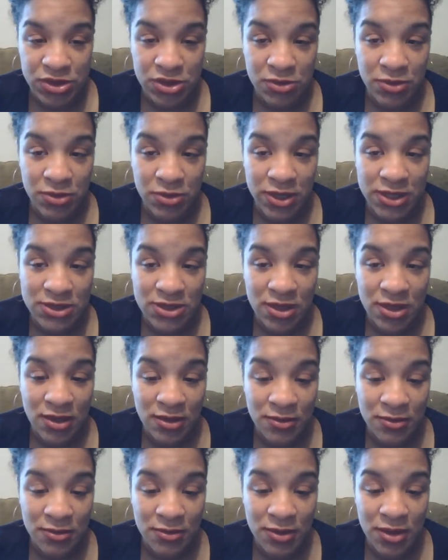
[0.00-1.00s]
wakes
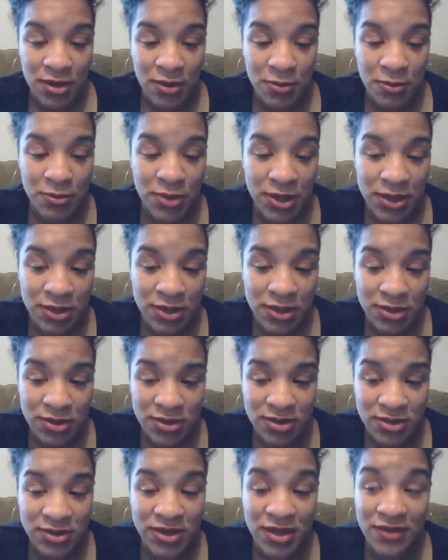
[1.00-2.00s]
up. But
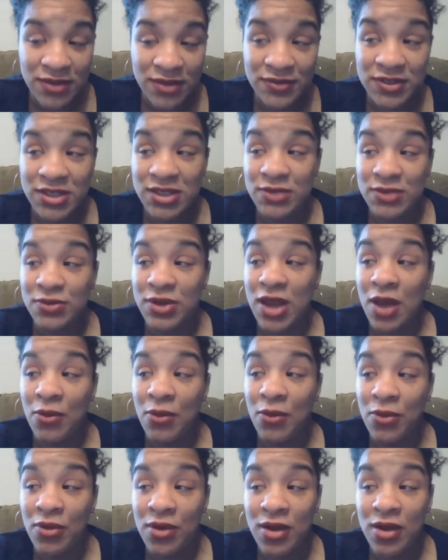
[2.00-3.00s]
definitely when I
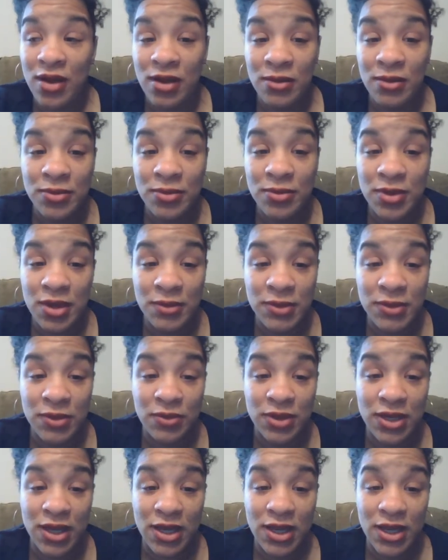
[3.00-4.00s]
woke up, I mean
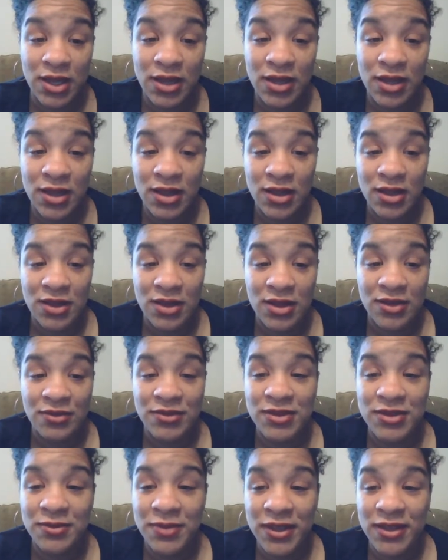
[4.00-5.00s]

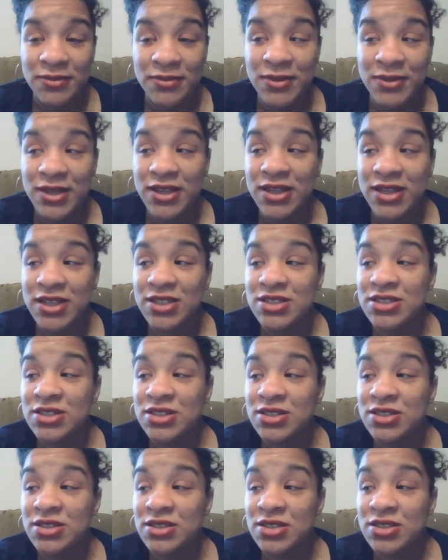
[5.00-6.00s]
when the pain
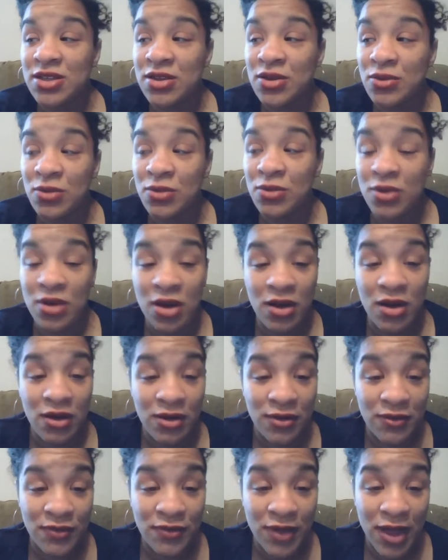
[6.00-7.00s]
medication wore
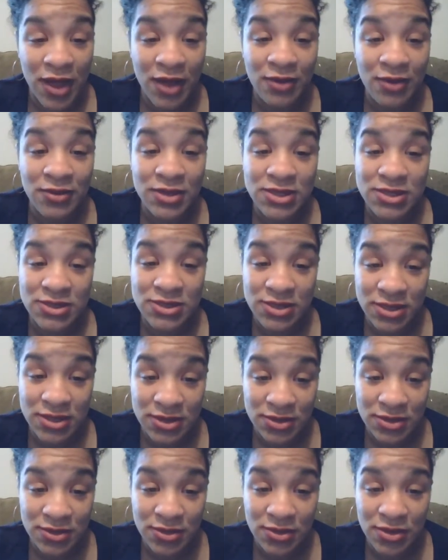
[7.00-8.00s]
off, I was
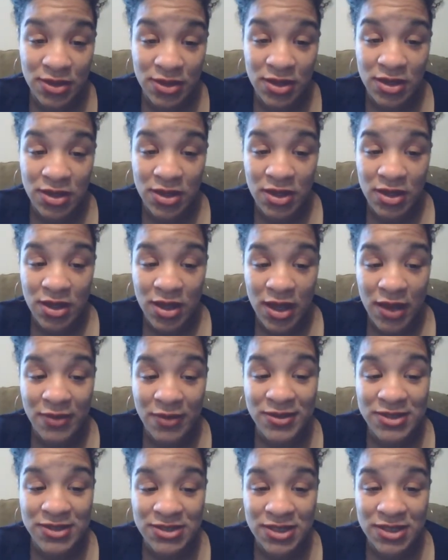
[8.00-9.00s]

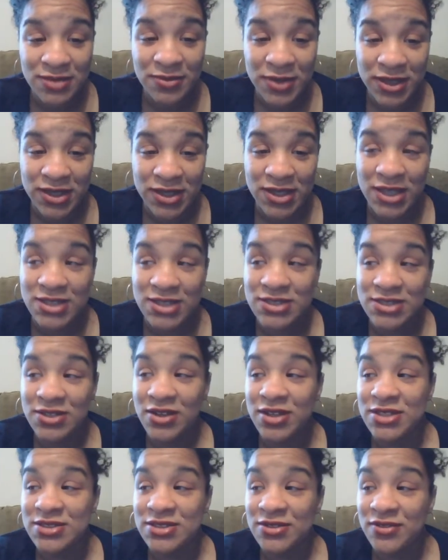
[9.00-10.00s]
in pain. I
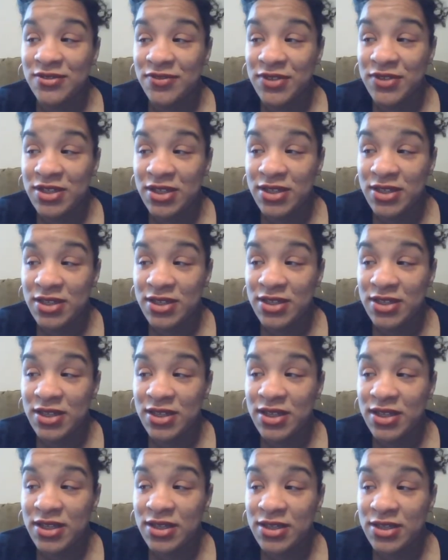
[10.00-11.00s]
started to feel it,
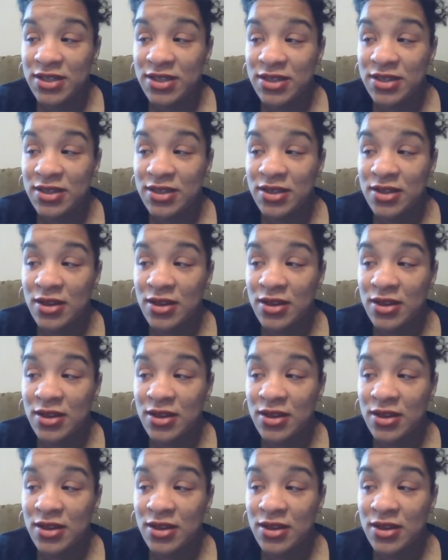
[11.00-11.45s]
and